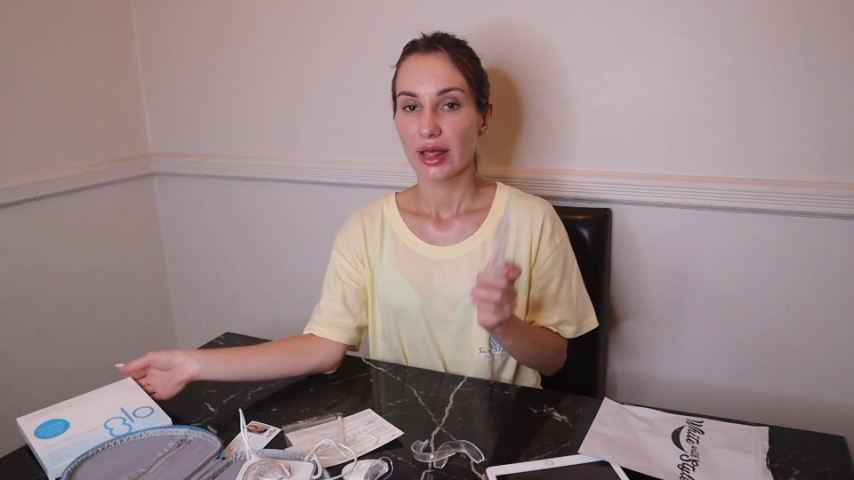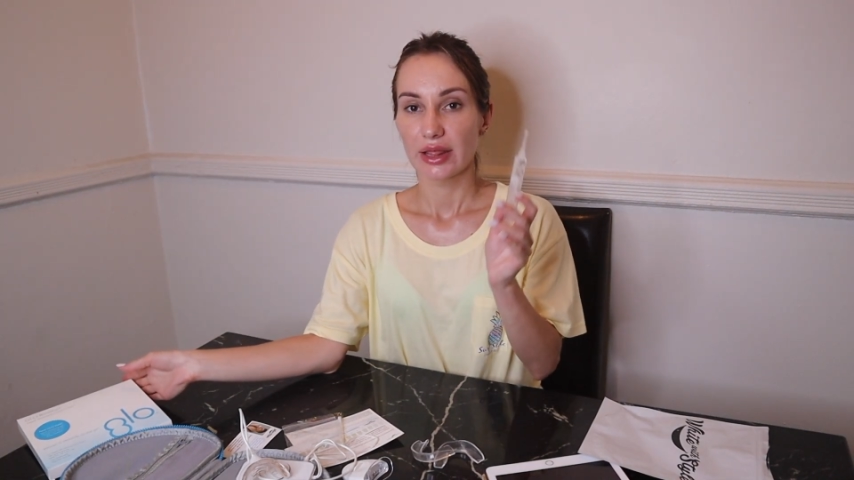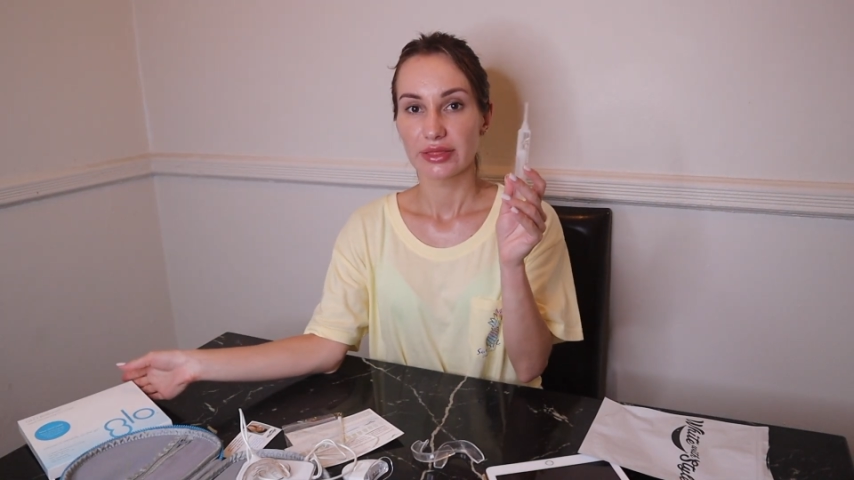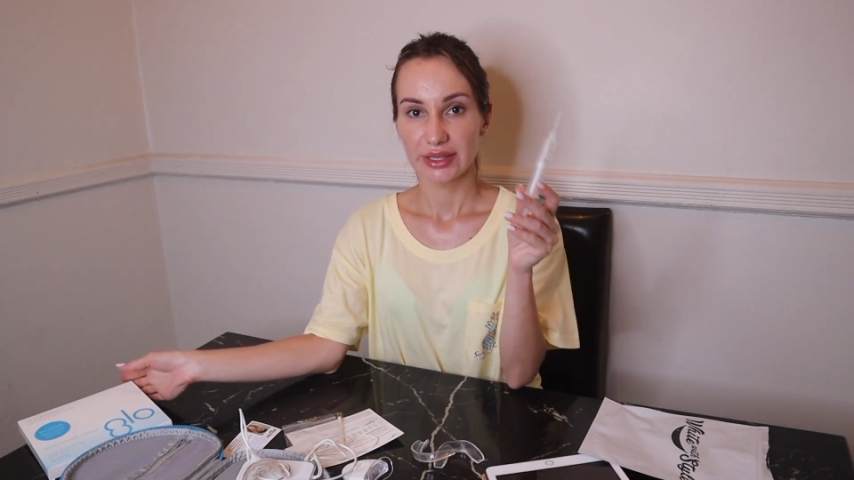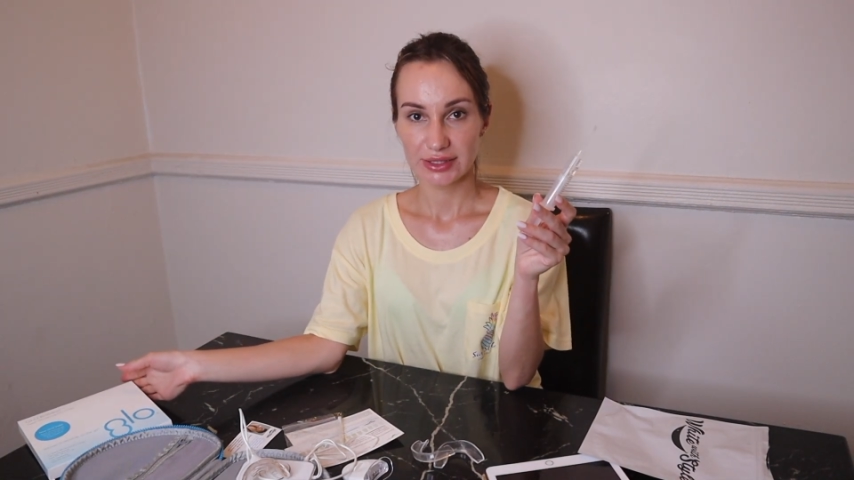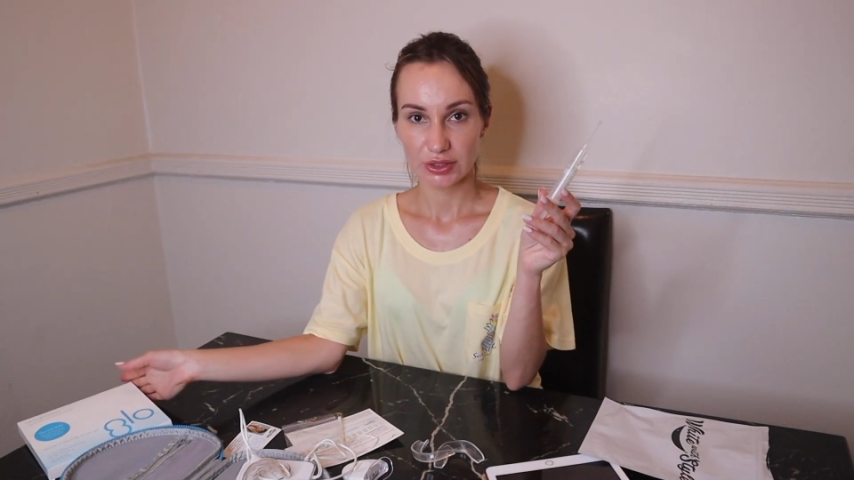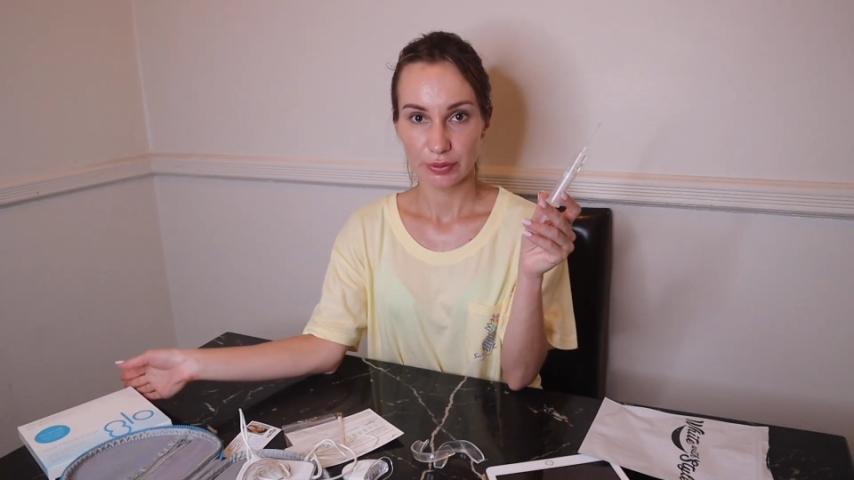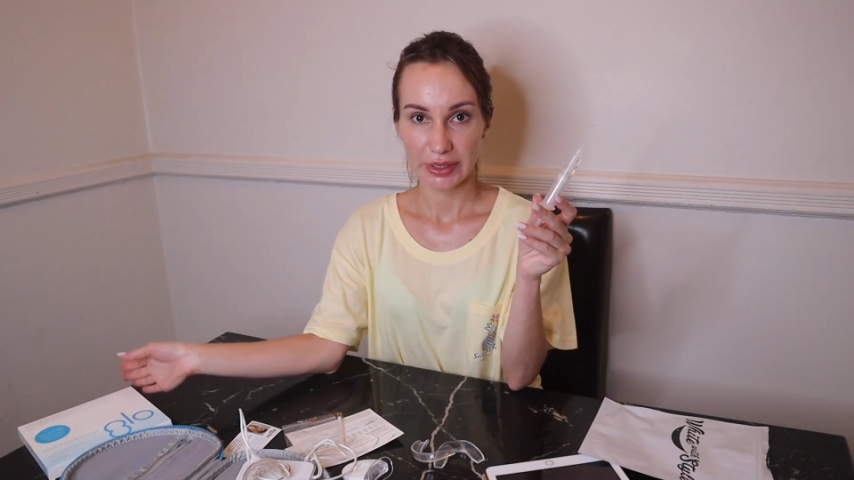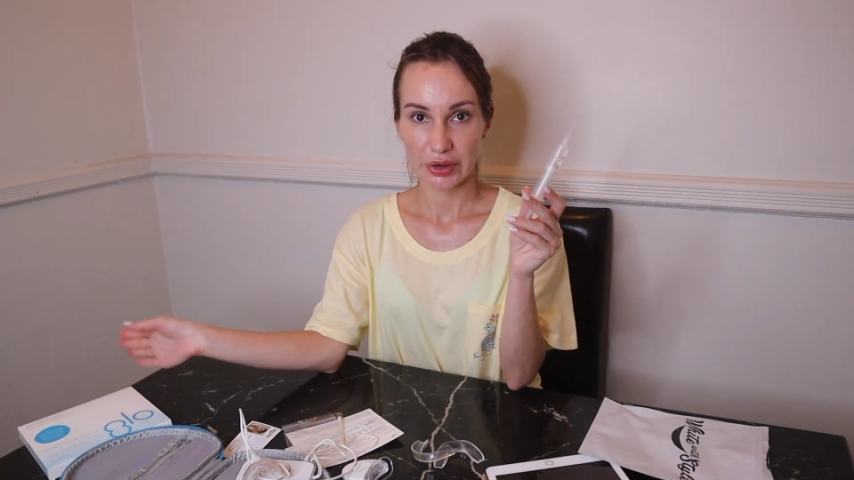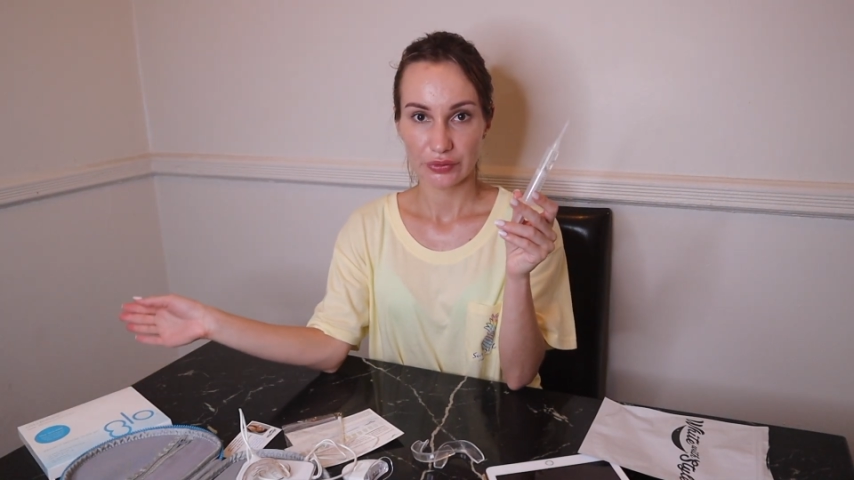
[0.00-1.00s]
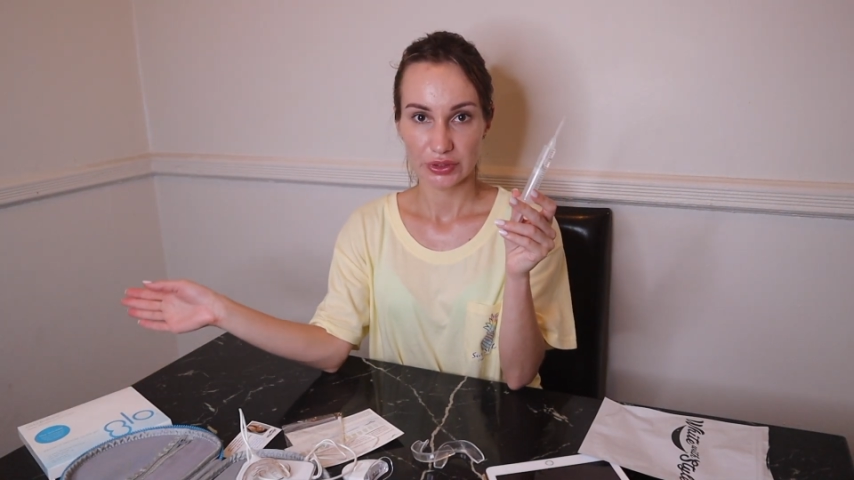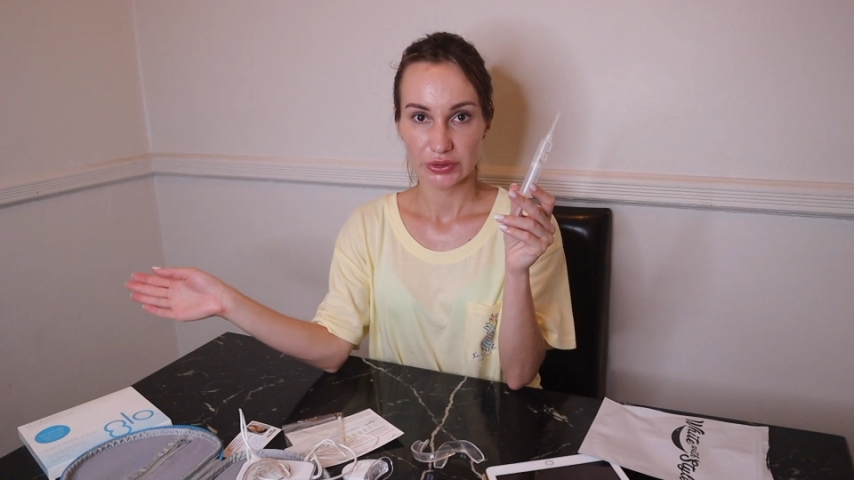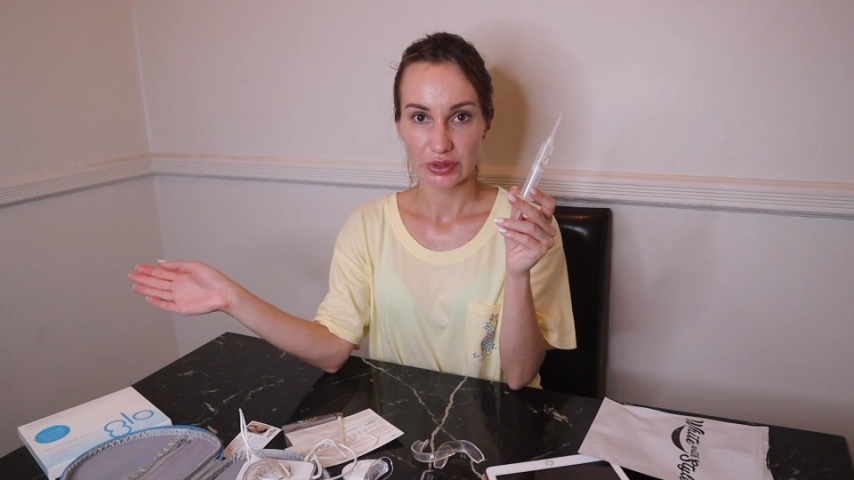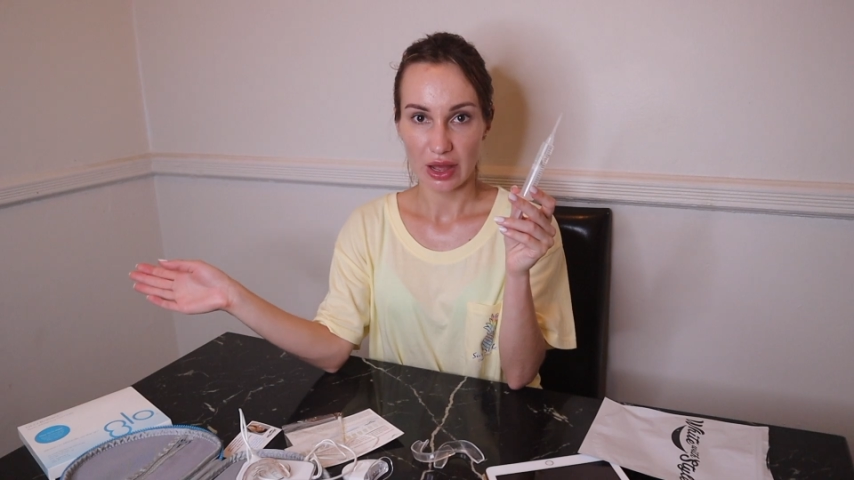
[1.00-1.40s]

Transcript: this could be a really good